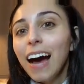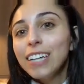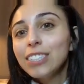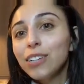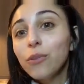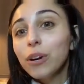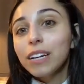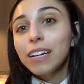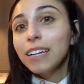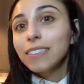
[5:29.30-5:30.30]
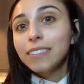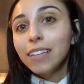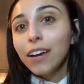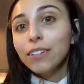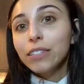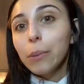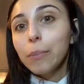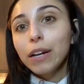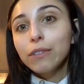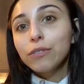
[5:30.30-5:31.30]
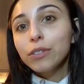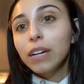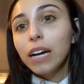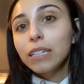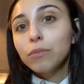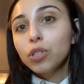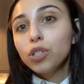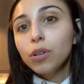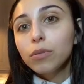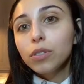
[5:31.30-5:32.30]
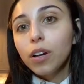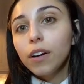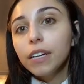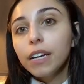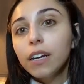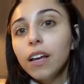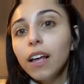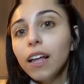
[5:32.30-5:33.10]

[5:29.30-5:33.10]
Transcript: I should have organized this carousel better for you guys. I'm so sorry.